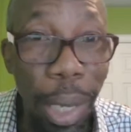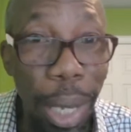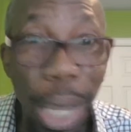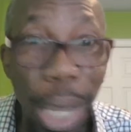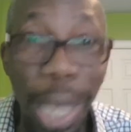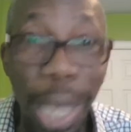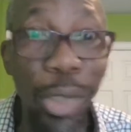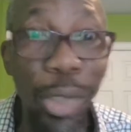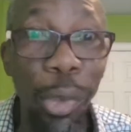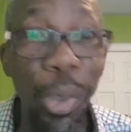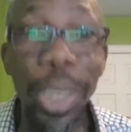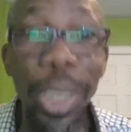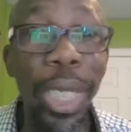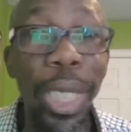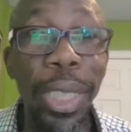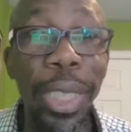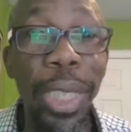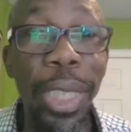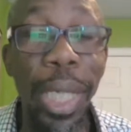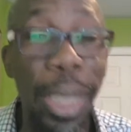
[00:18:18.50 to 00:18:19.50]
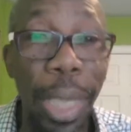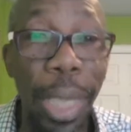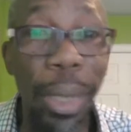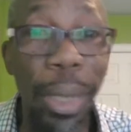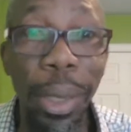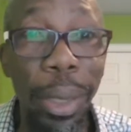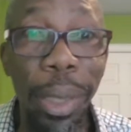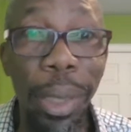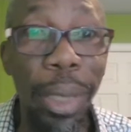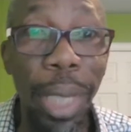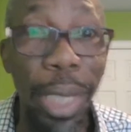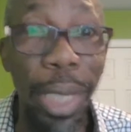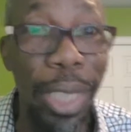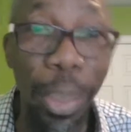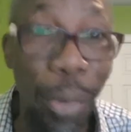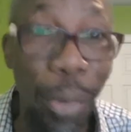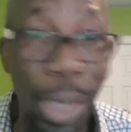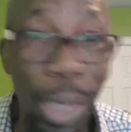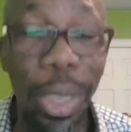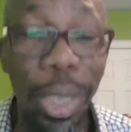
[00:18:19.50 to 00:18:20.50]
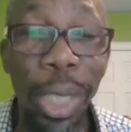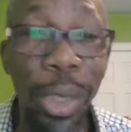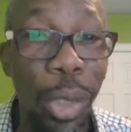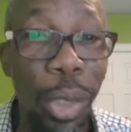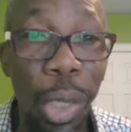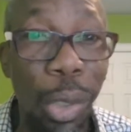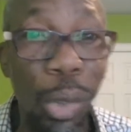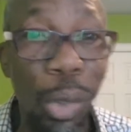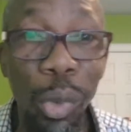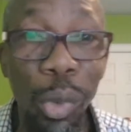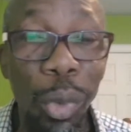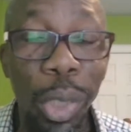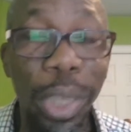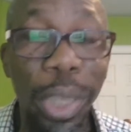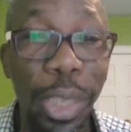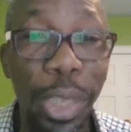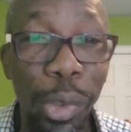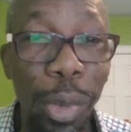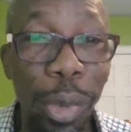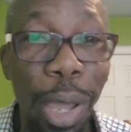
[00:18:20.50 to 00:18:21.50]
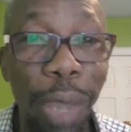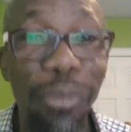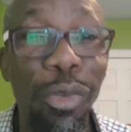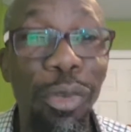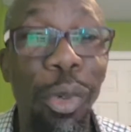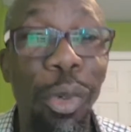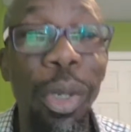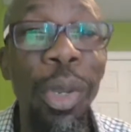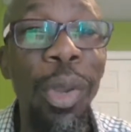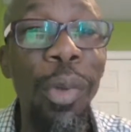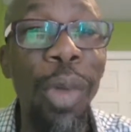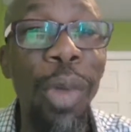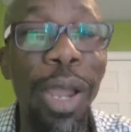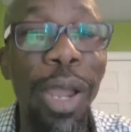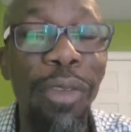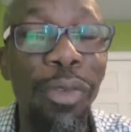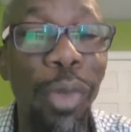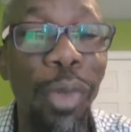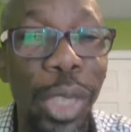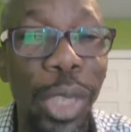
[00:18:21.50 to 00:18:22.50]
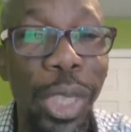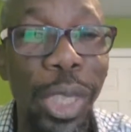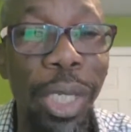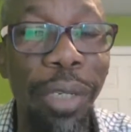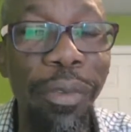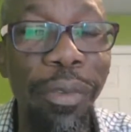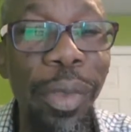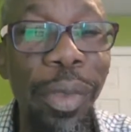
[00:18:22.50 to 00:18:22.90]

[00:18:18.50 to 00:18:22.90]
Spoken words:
As Grenadian, he was not down to earth as Ralph Gonsalves.